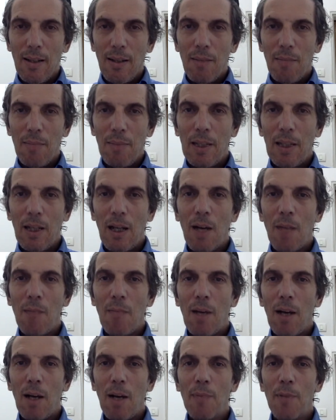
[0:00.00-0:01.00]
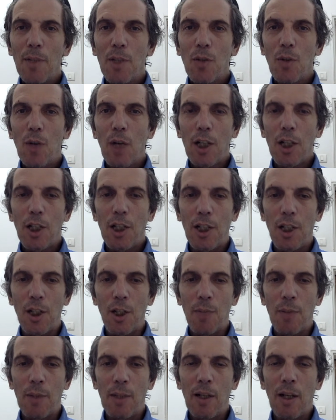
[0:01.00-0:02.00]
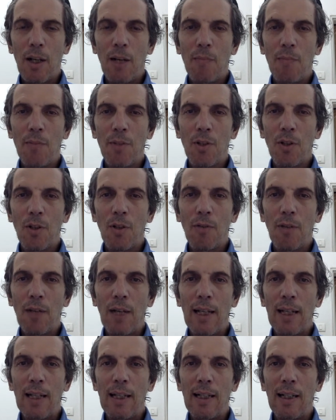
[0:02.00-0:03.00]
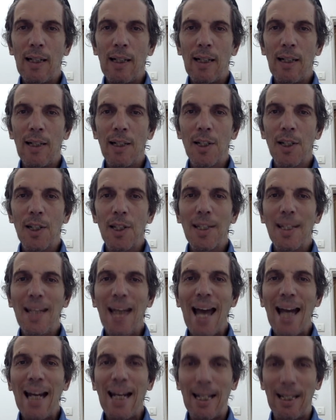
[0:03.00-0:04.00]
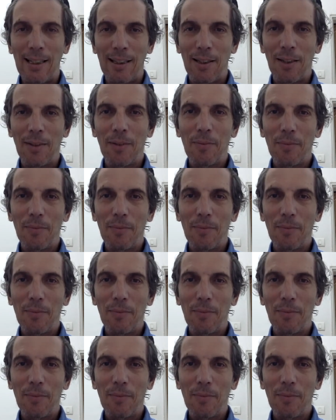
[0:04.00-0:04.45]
Become obstructions, become sort of like uh, static,